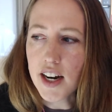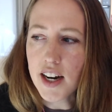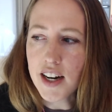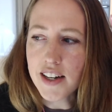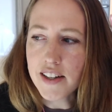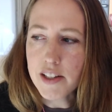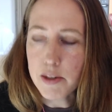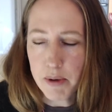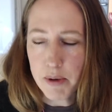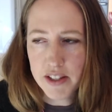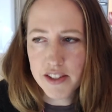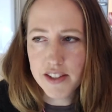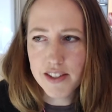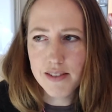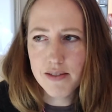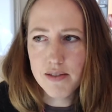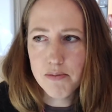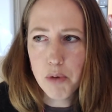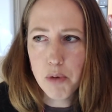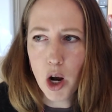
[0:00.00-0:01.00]
spent
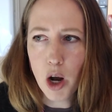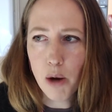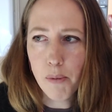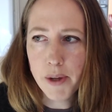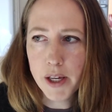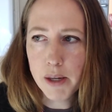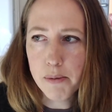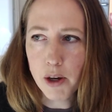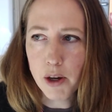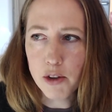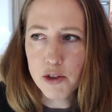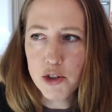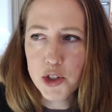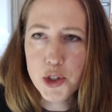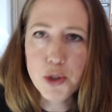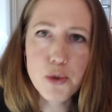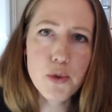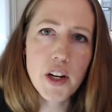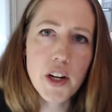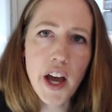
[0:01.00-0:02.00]
probably about
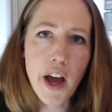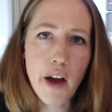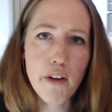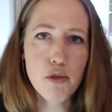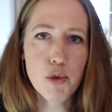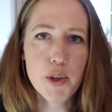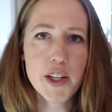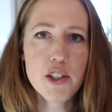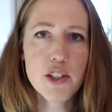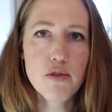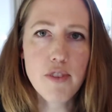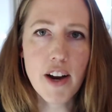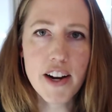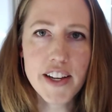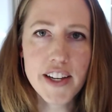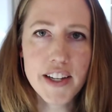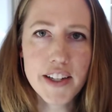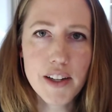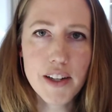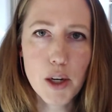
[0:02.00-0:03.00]
2.5 weeks
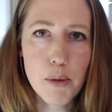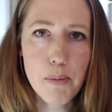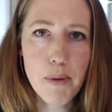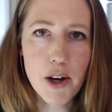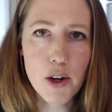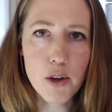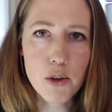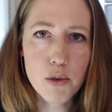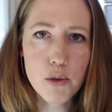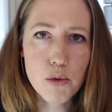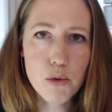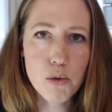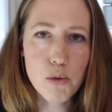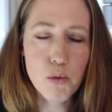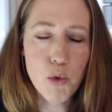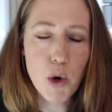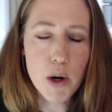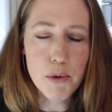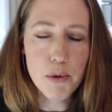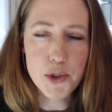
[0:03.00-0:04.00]
fretting about
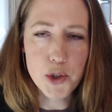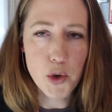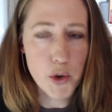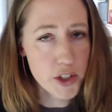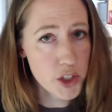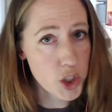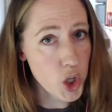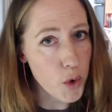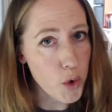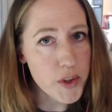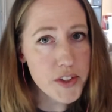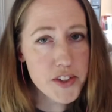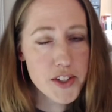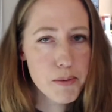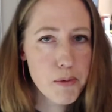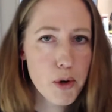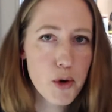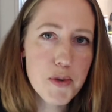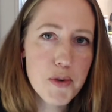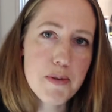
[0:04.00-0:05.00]
what was going to go into the
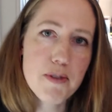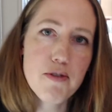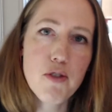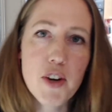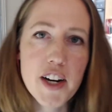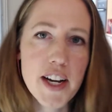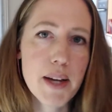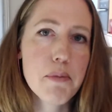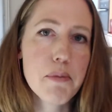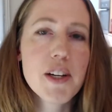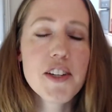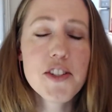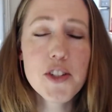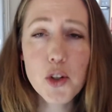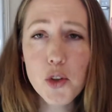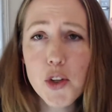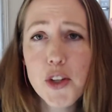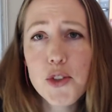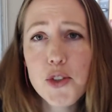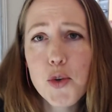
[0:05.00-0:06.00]
post beforehand, because you can
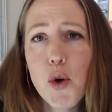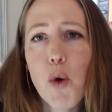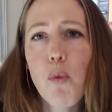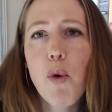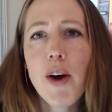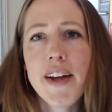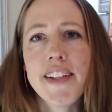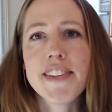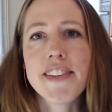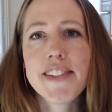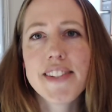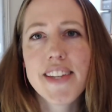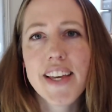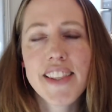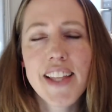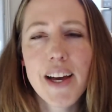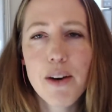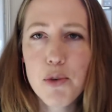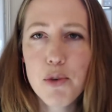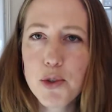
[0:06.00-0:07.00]
only do it once. And
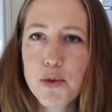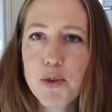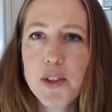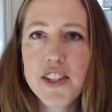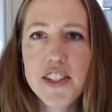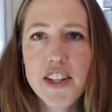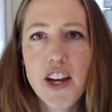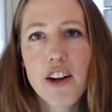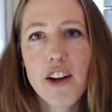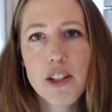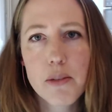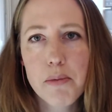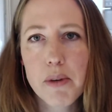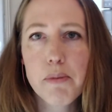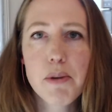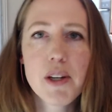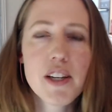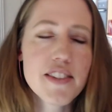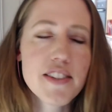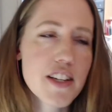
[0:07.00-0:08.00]
that was really scary to me
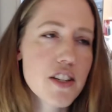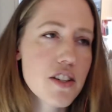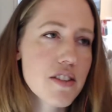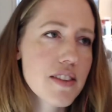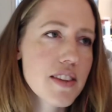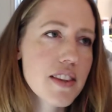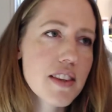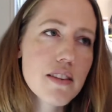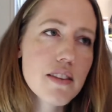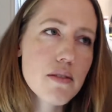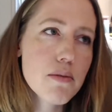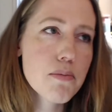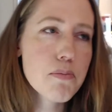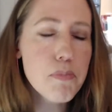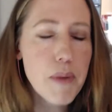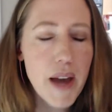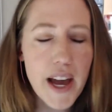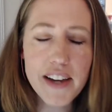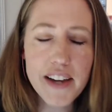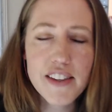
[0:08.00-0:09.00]
because
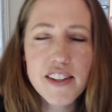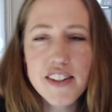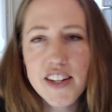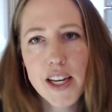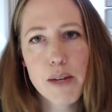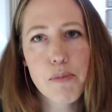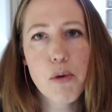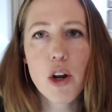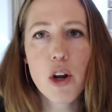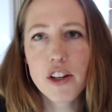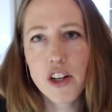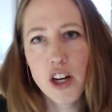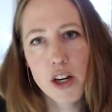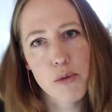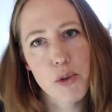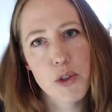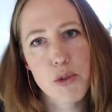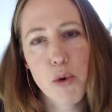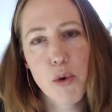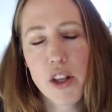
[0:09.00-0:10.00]
back in the day, Product Hunt
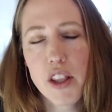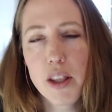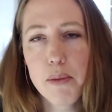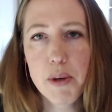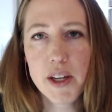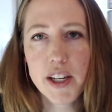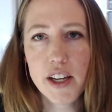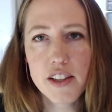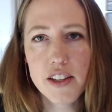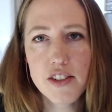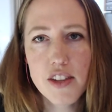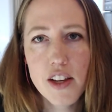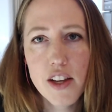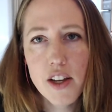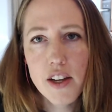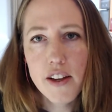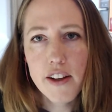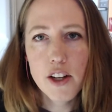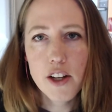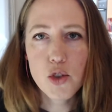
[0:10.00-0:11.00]
was one of the biggest
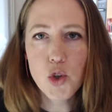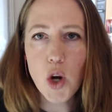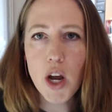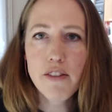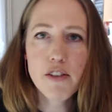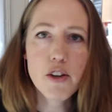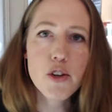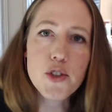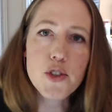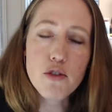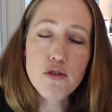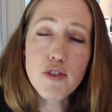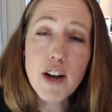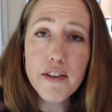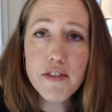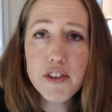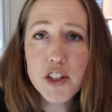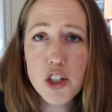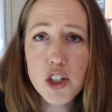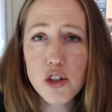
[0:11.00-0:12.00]
drivers of
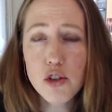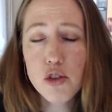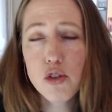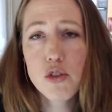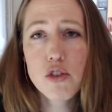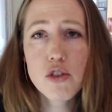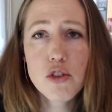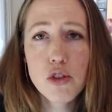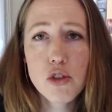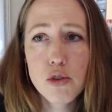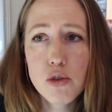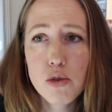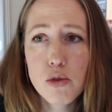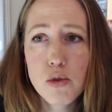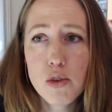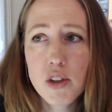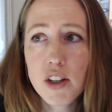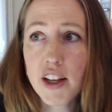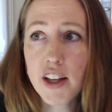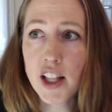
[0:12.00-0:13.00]
revenue to
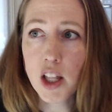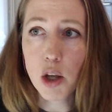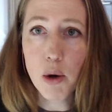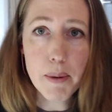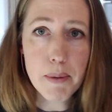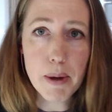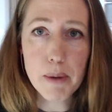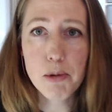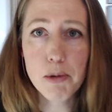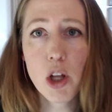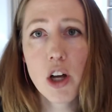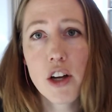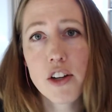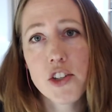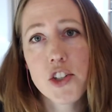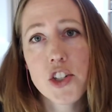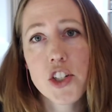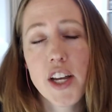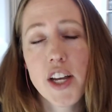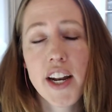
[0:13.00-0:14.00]
the Hello Web App
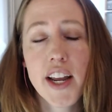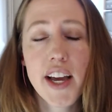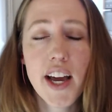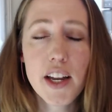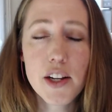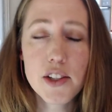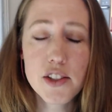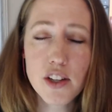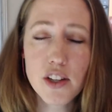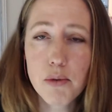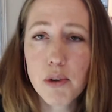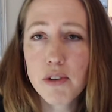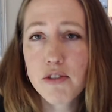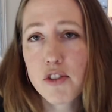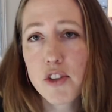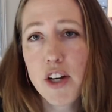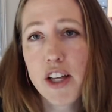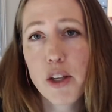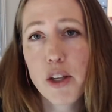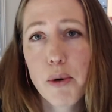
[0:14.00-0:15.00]
launch. And I hadn't done one for
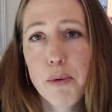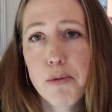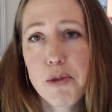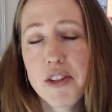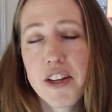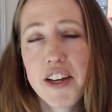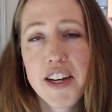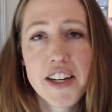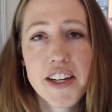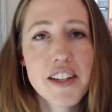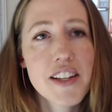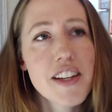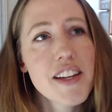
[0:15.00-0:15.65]
Hello Web Design